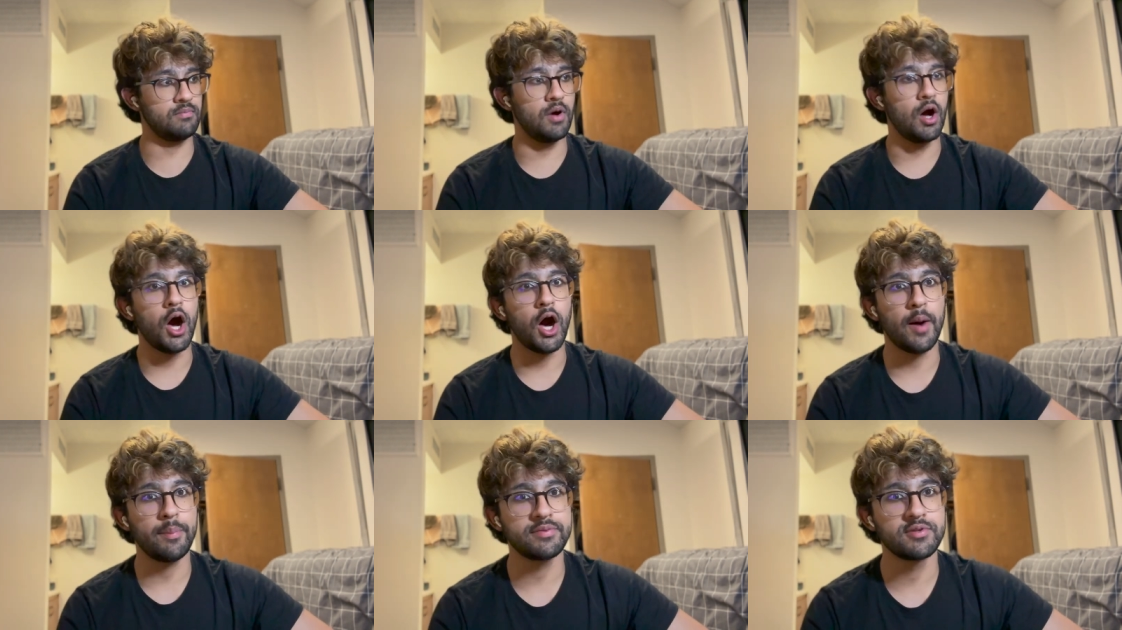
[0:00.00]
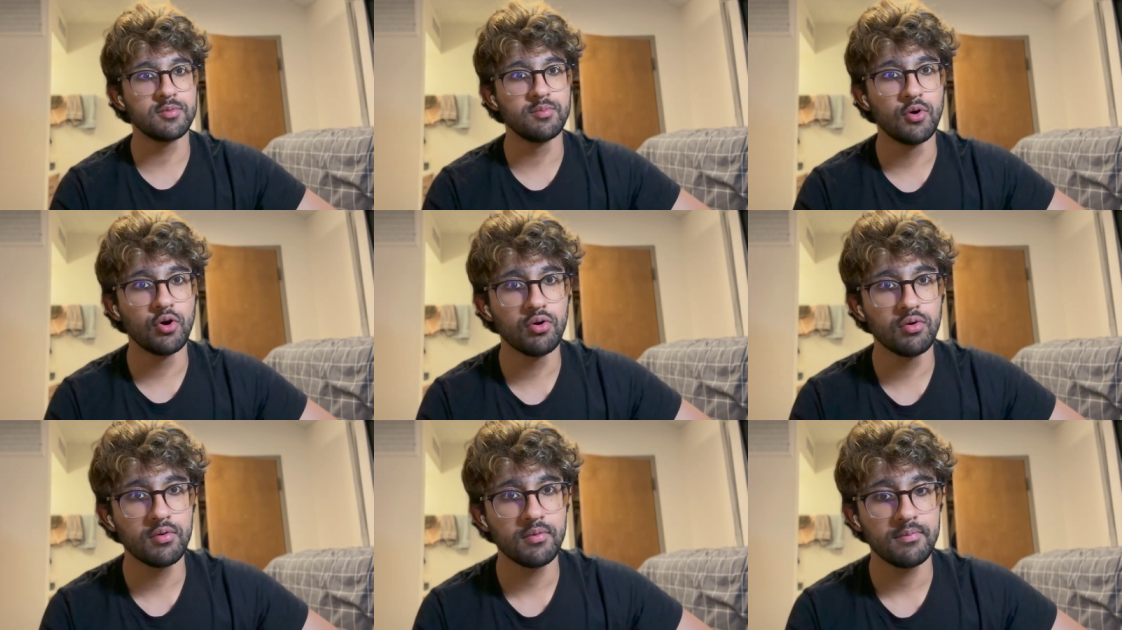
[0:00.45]

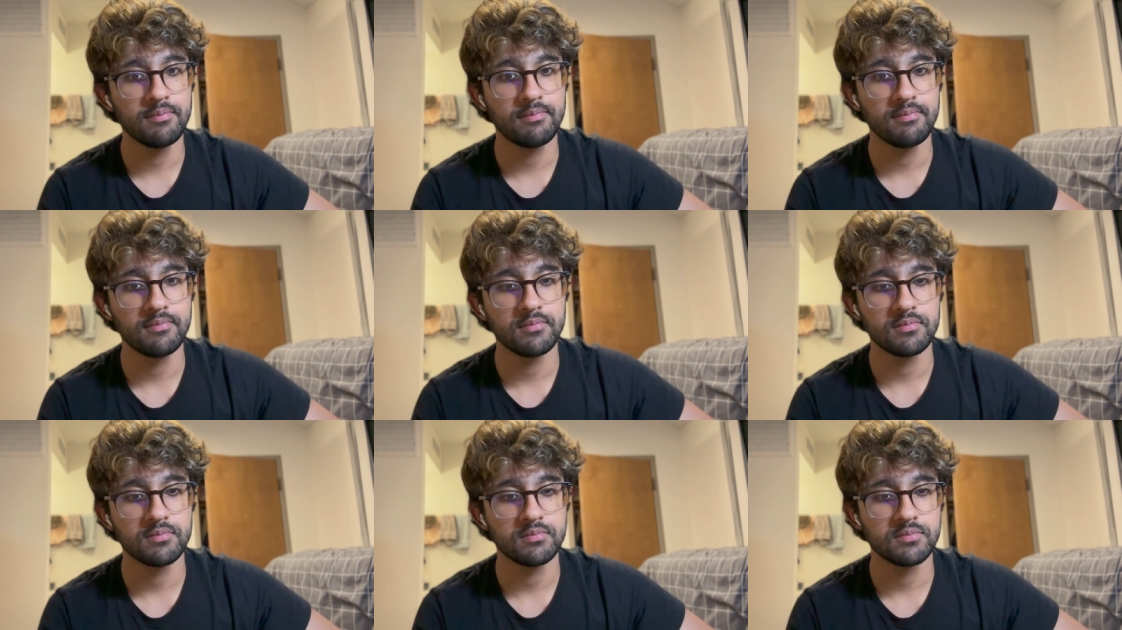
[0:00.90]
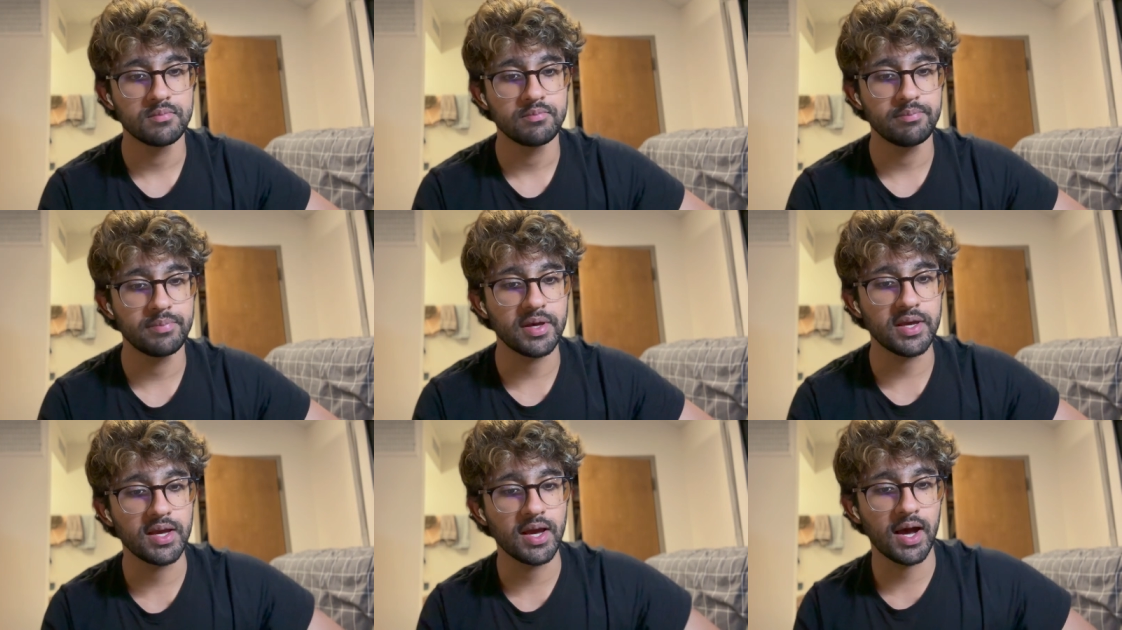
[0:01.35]
optimal
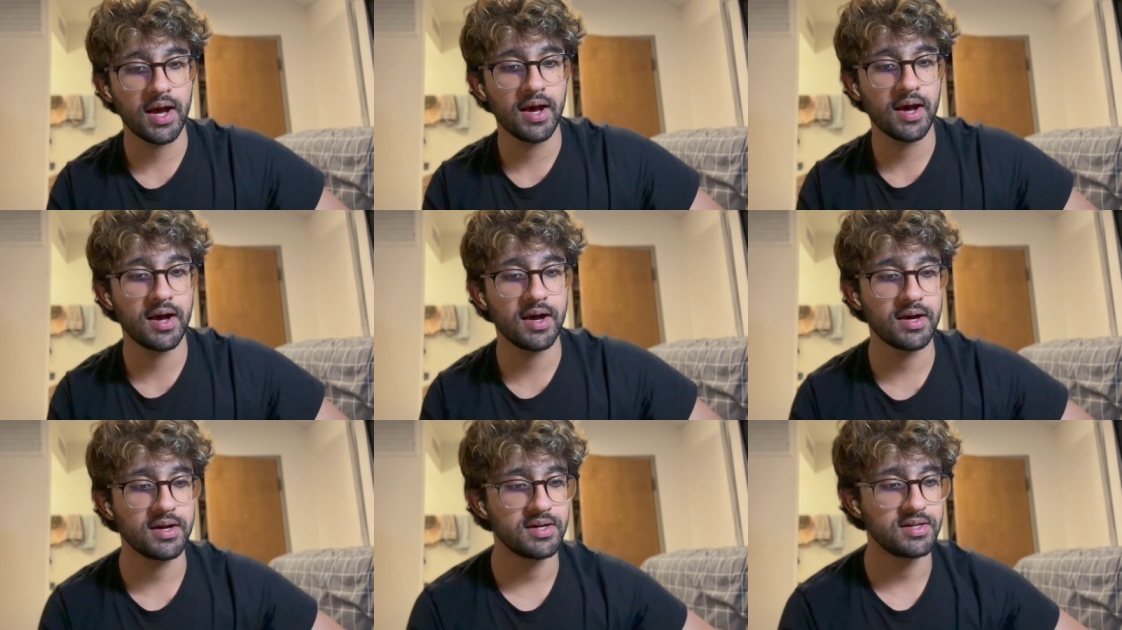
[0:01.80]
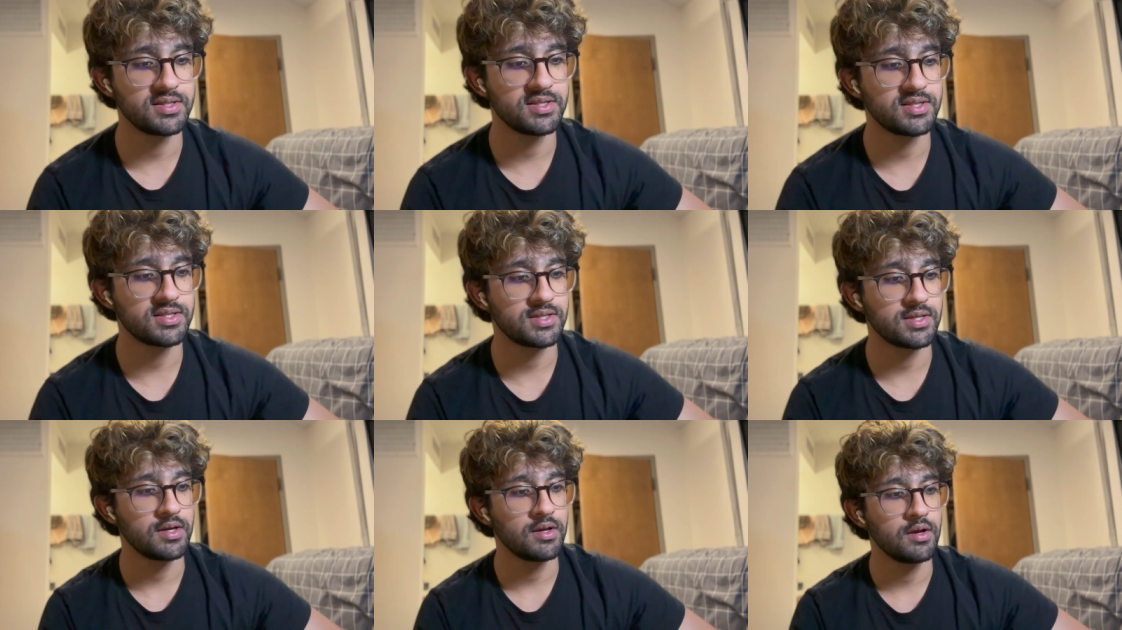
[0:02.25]

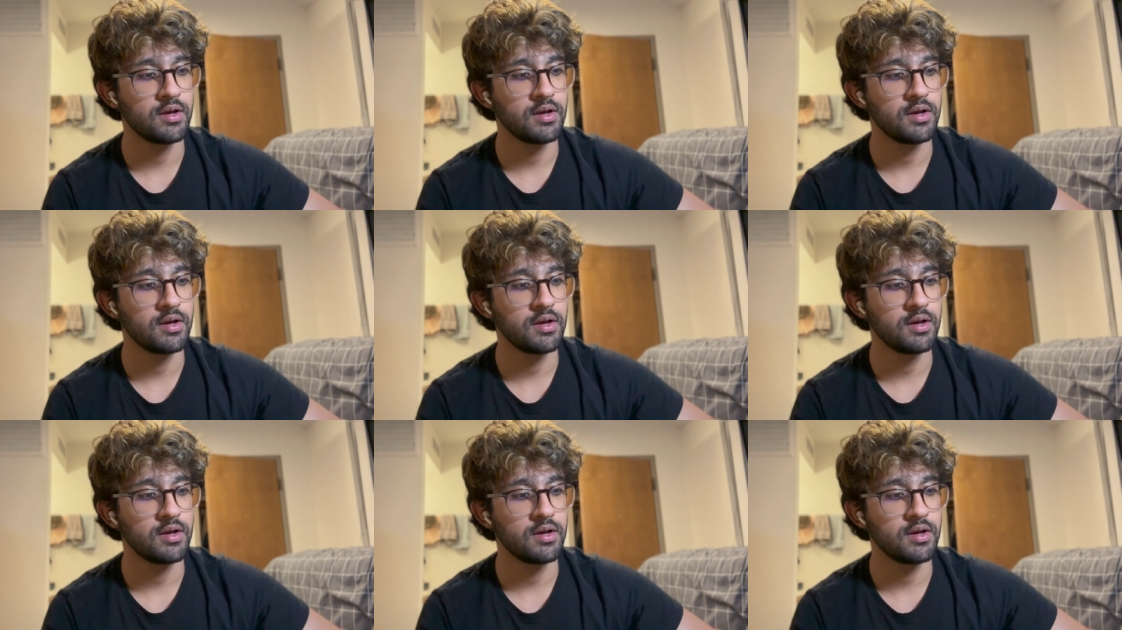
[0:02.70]
because